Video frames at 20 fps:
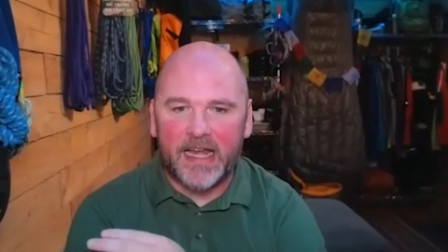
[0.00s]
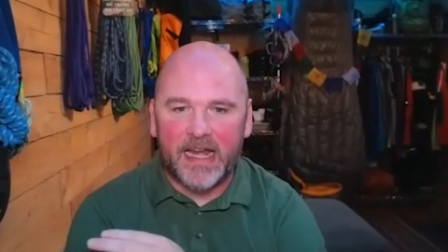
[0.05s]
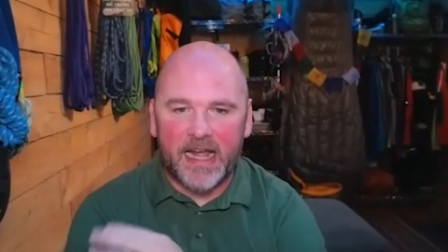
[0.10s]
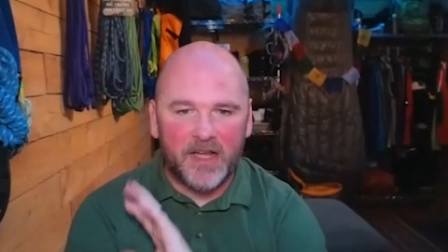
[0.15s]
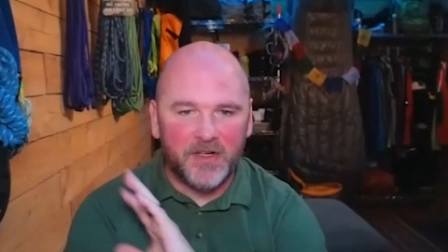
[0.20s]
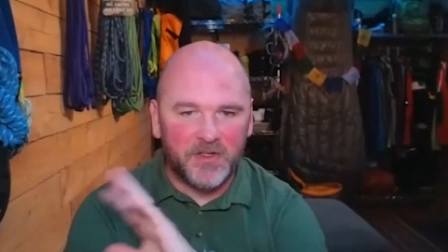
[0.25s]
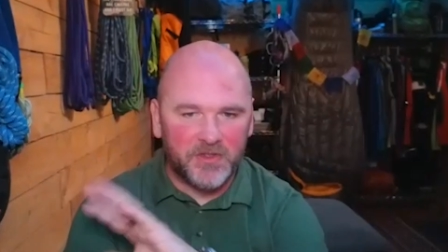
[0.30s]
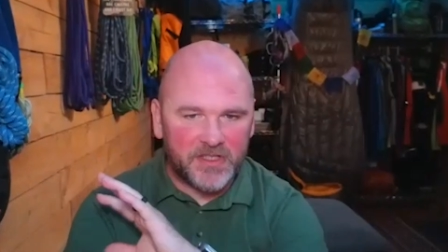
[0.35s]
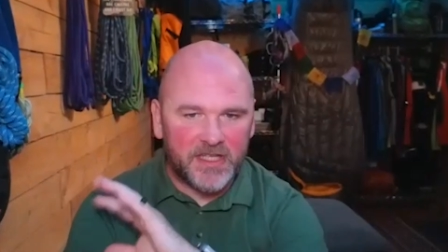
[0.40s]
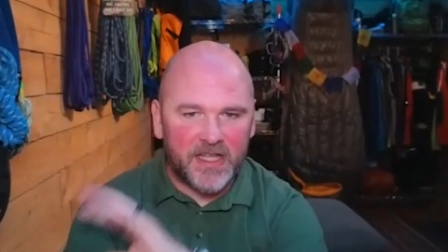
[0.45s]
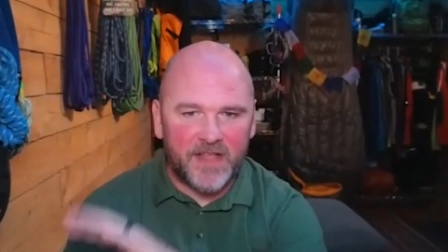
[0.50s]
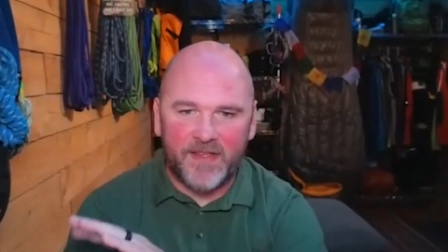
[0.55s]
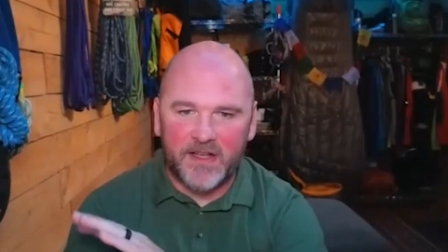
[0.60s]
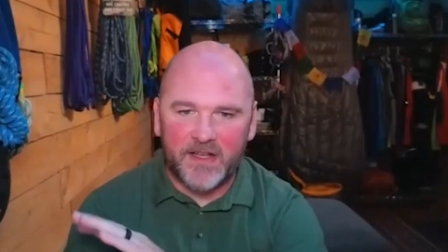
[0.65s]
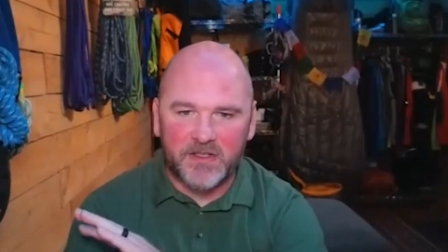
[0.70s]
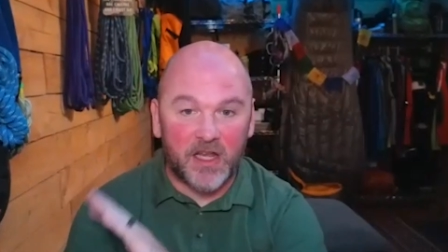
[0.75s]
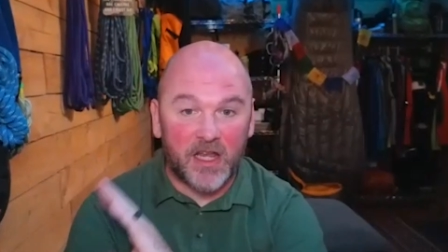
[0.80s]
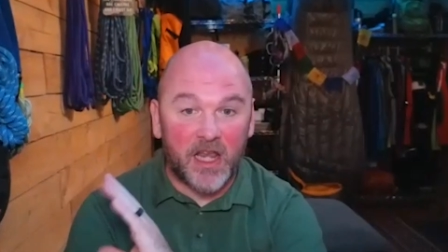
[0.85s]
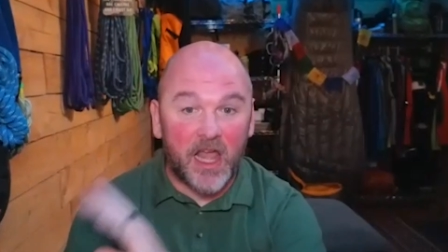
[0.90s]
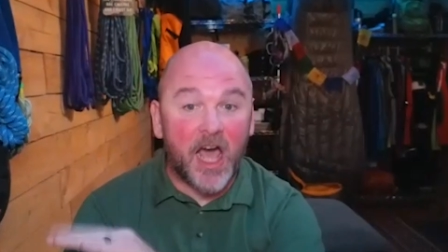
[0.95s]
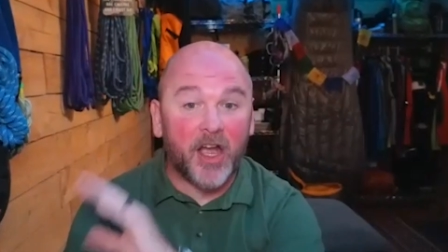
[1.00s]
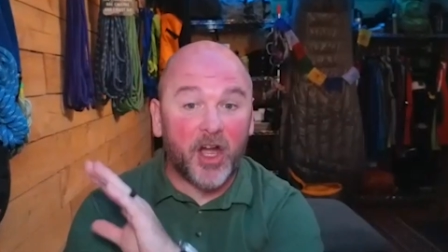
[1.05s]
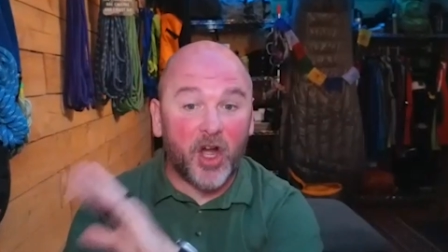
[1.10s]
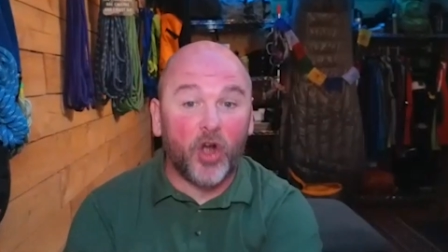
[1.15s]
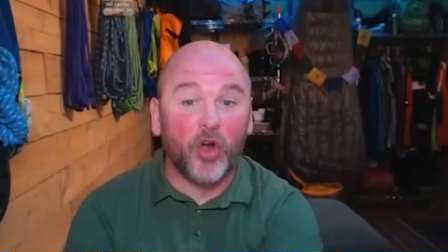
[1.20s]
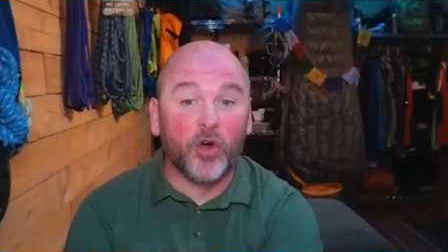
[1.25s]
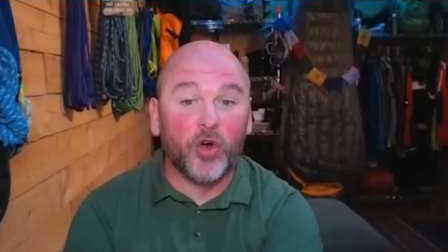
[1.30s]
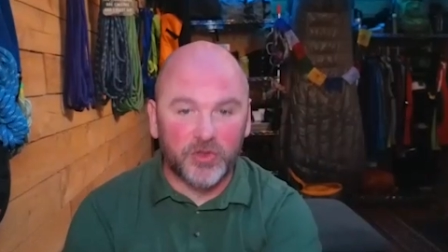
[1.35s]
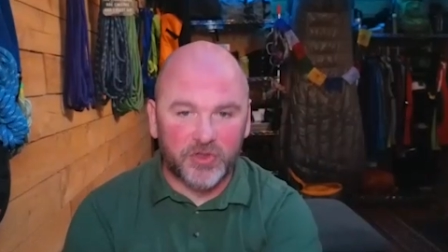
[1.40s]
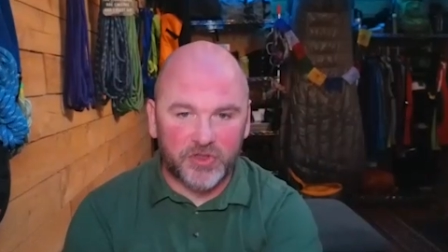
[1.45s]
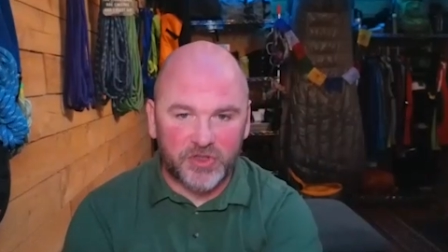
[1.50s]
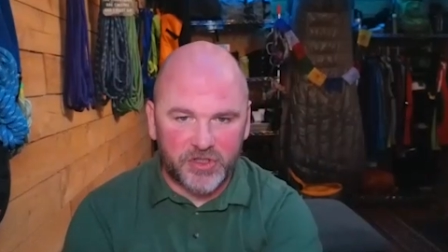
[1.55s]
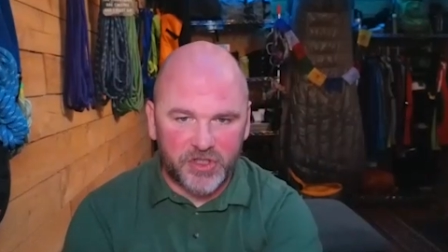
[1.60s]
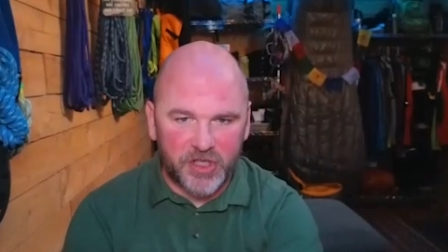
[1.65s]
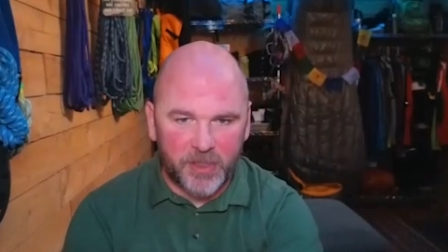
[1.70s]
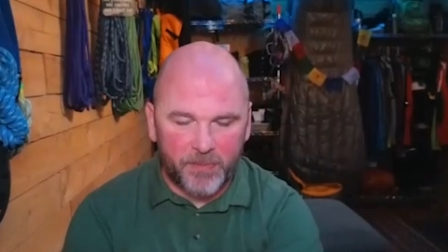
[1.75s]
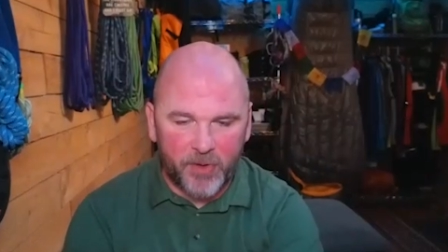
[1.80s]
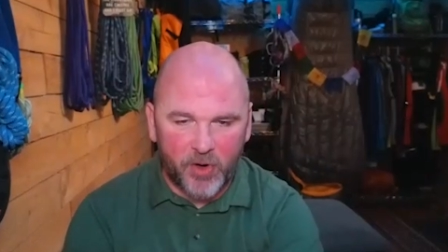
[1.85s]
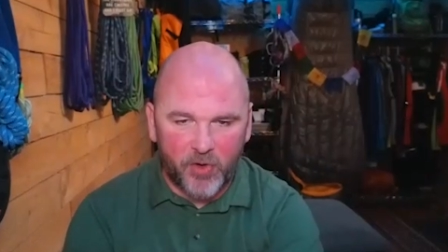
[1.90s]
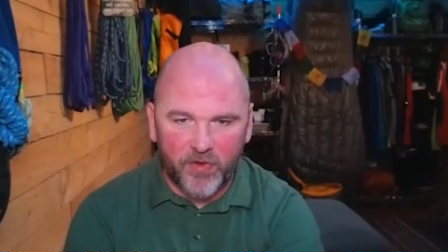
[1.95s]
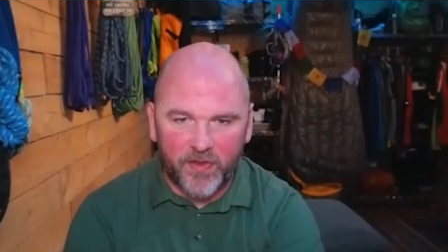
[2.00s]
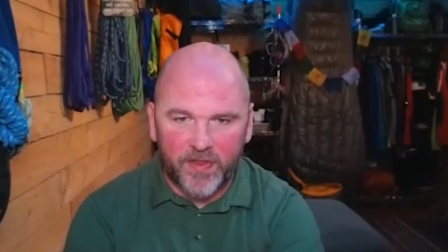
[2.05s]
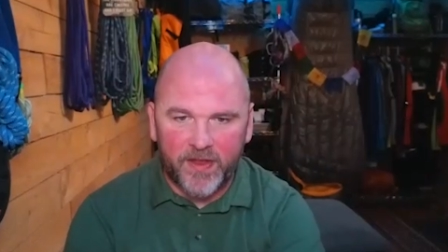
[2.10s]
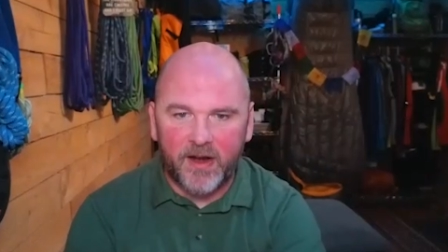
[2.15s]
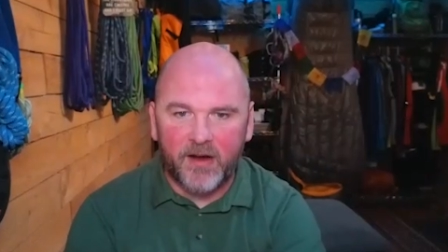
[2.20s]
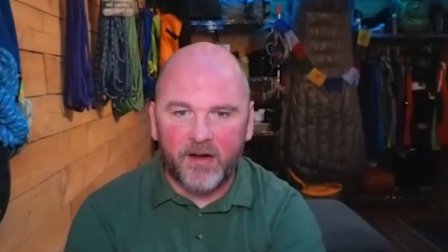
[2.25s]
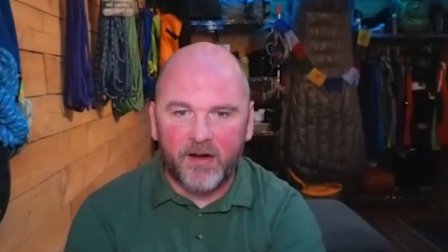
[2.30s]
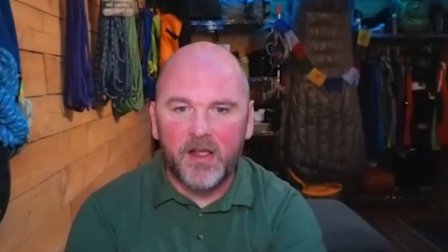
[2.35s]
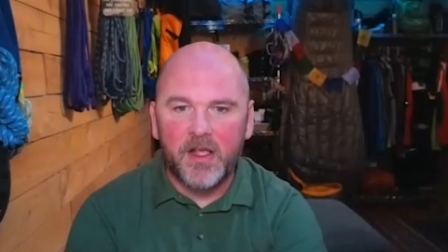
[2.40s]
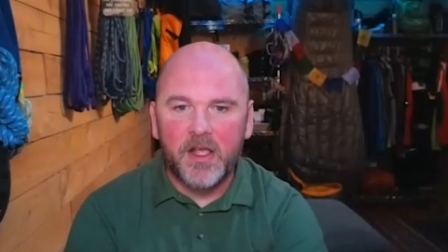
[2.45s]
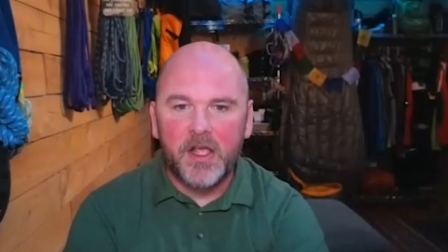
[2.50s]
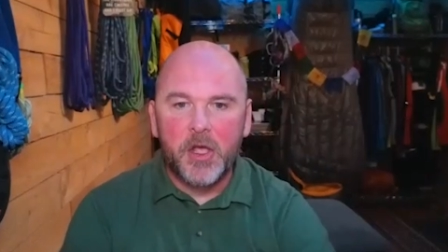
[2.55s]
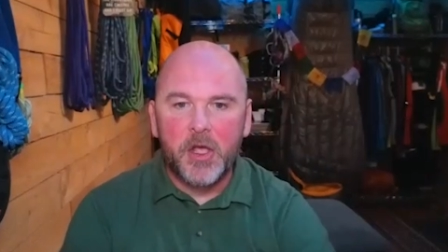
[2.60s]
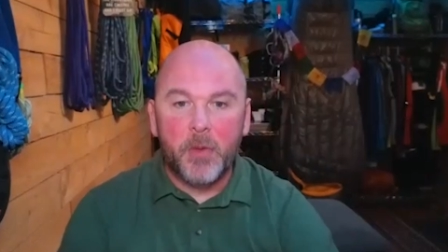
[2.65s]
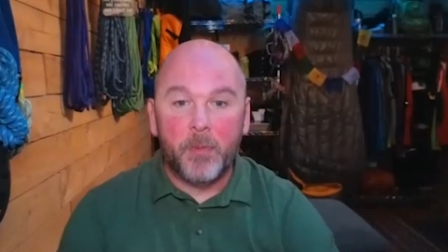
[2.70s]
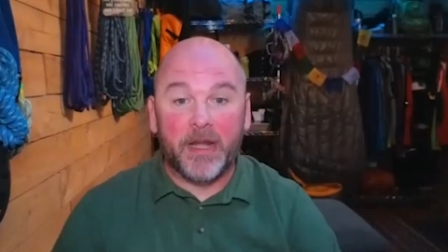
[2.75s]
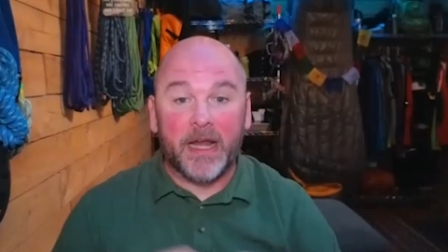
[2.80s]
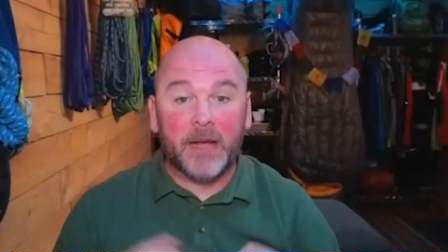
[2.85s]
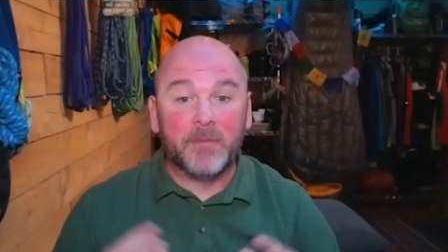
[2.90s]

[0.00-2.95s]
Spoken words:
I understand there's a lot of hurdles to jump over there, but I'm